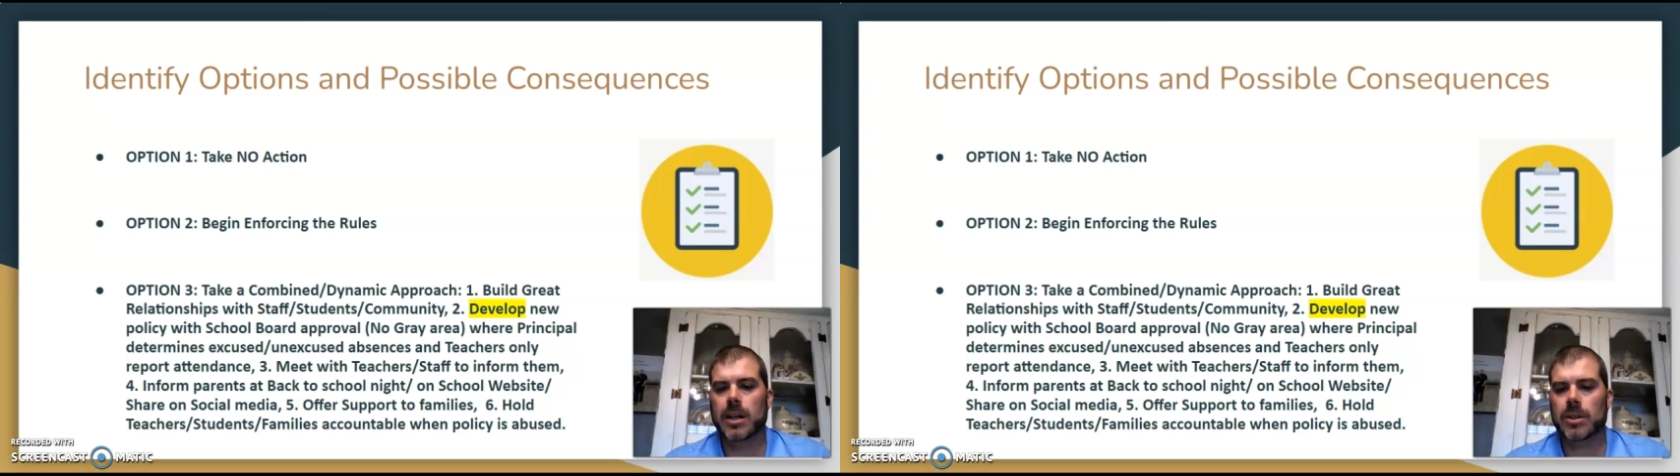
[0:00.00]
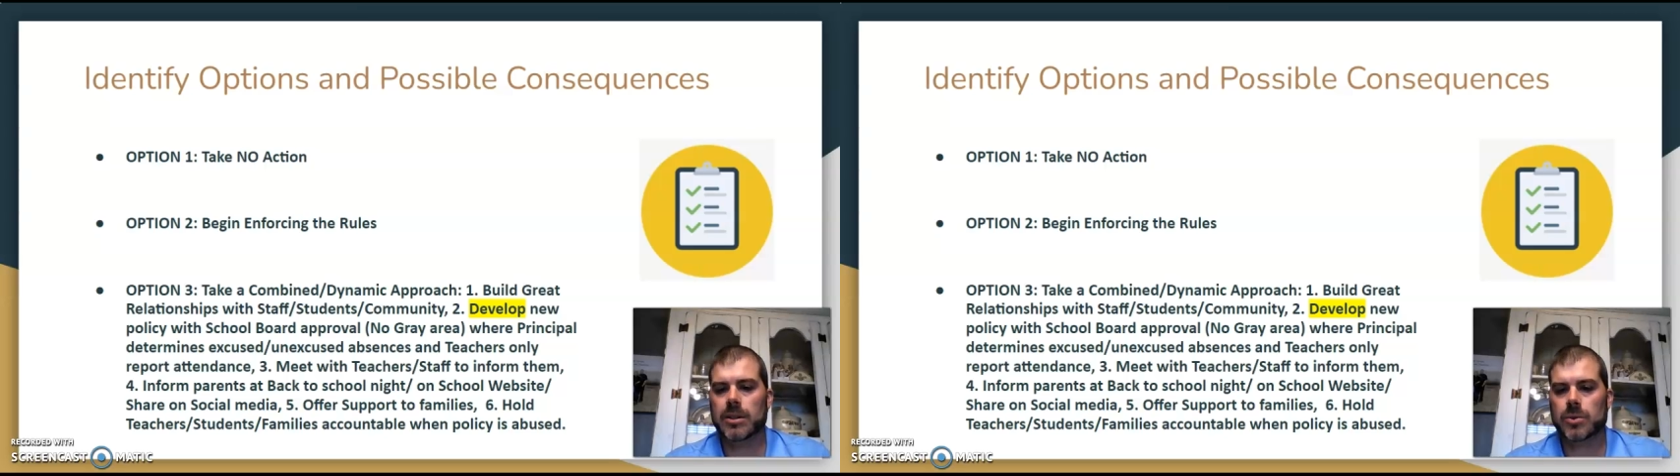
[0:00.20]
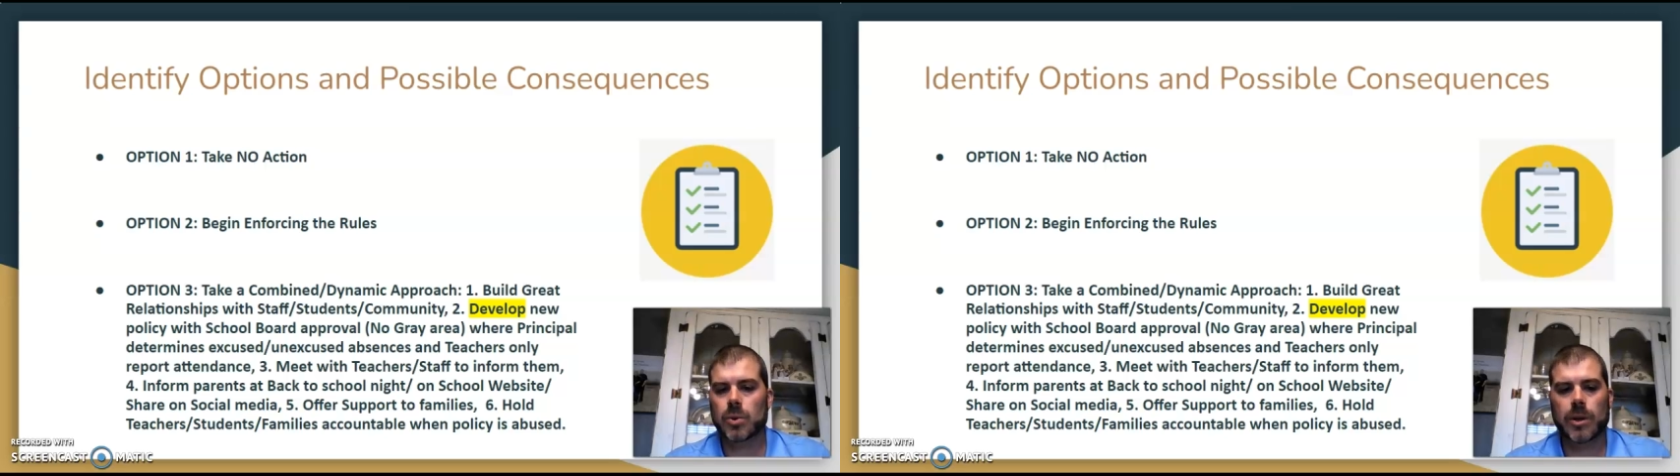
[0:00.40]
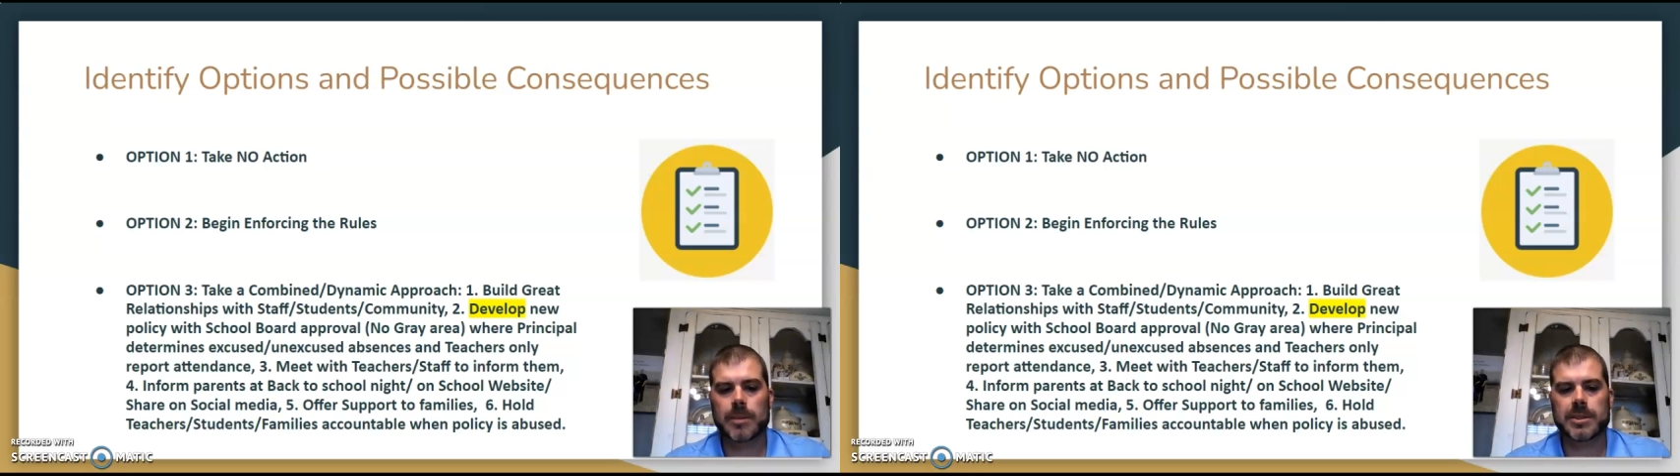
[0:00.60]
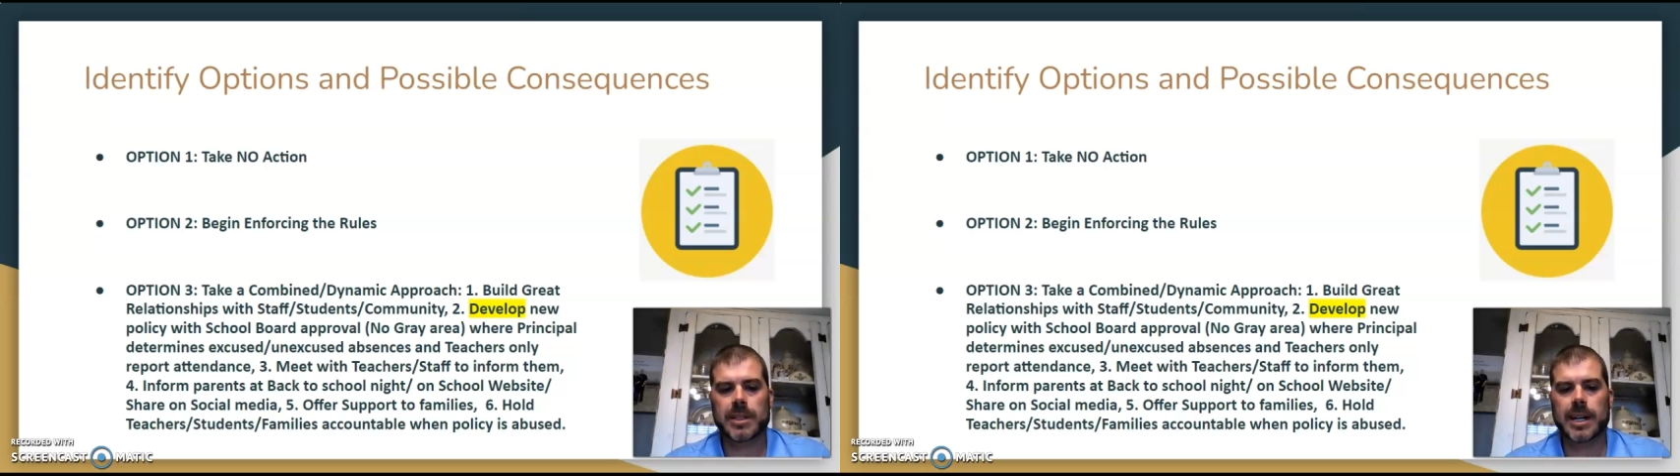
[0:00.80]
on the school
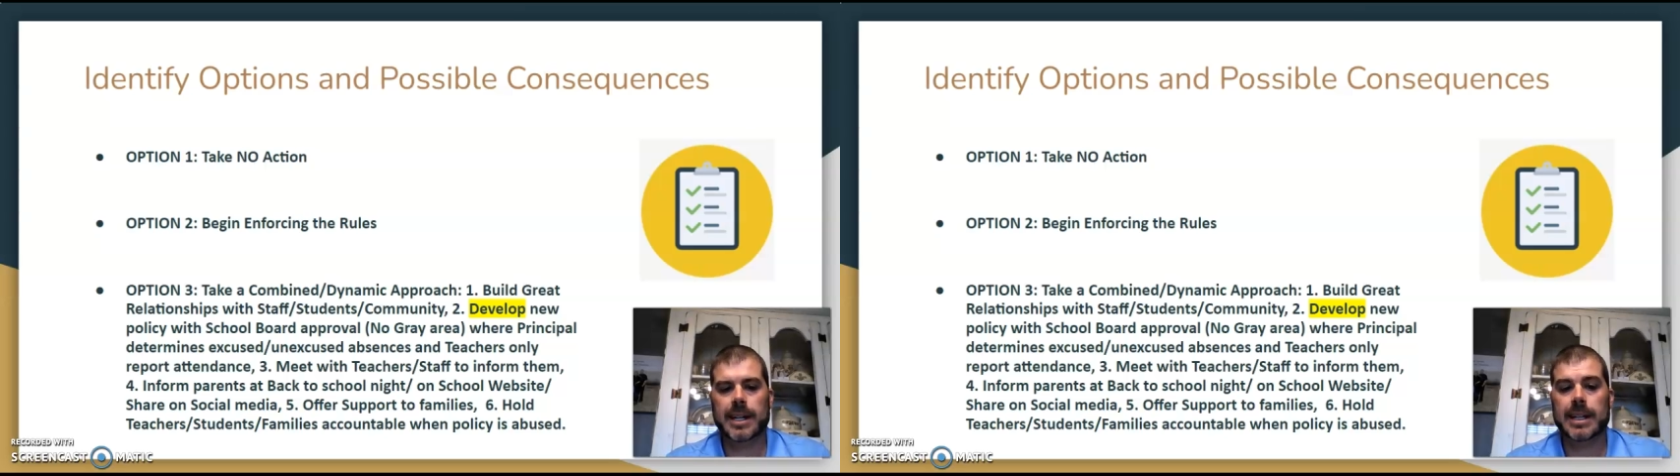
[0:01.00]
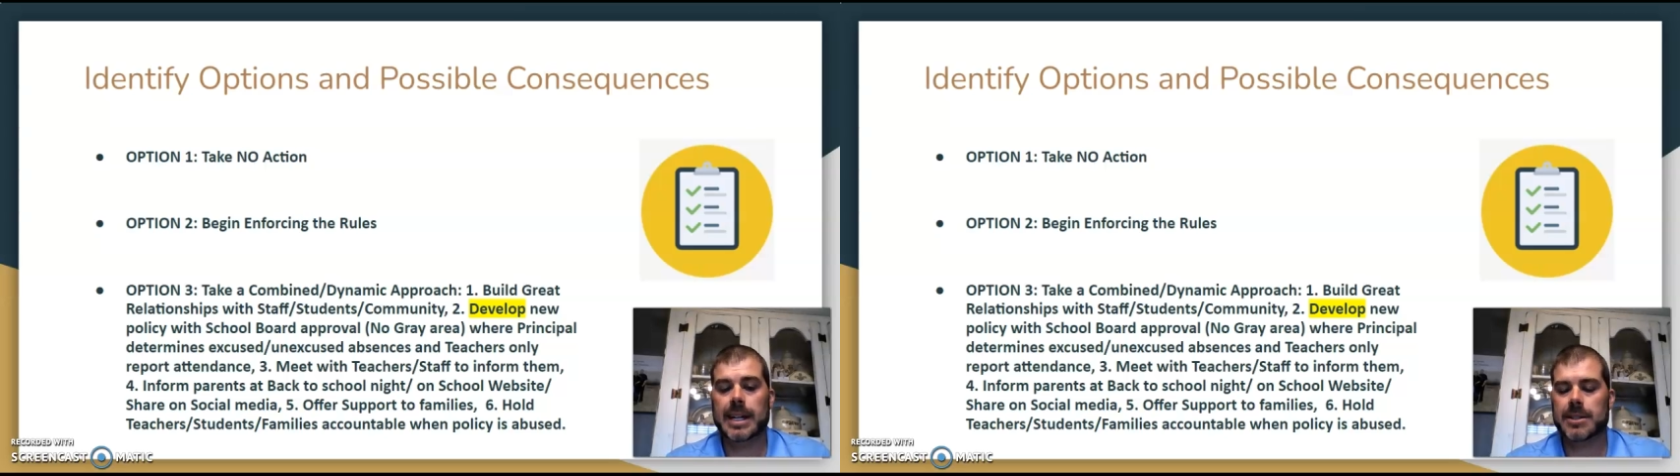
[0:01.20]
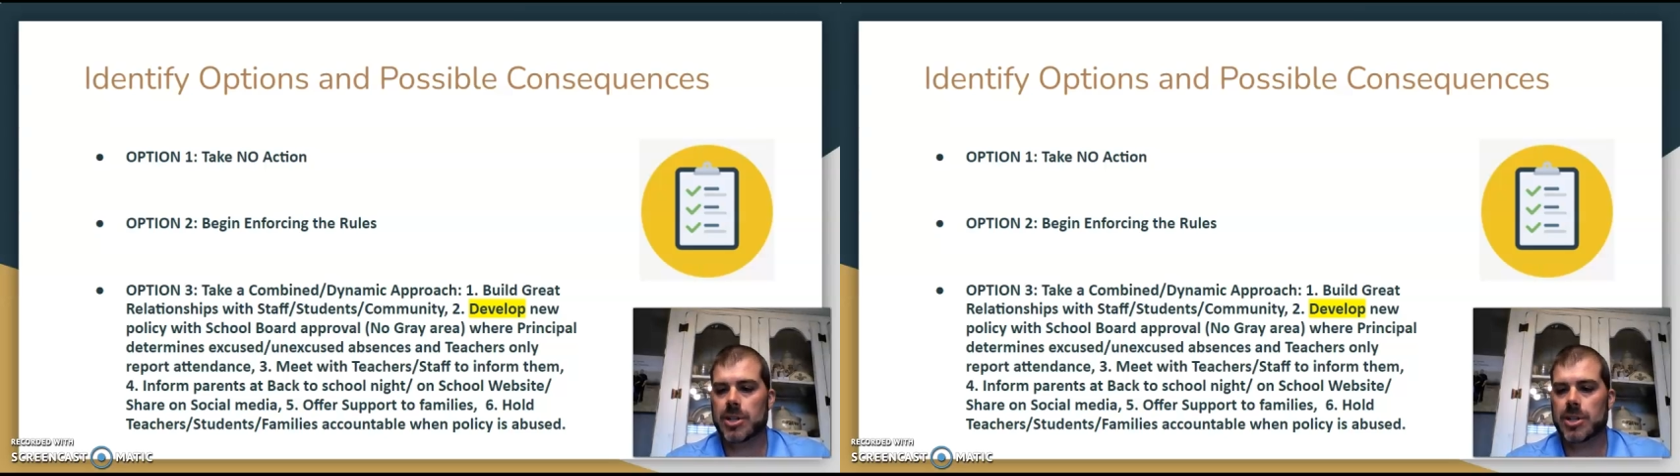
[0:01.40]
website and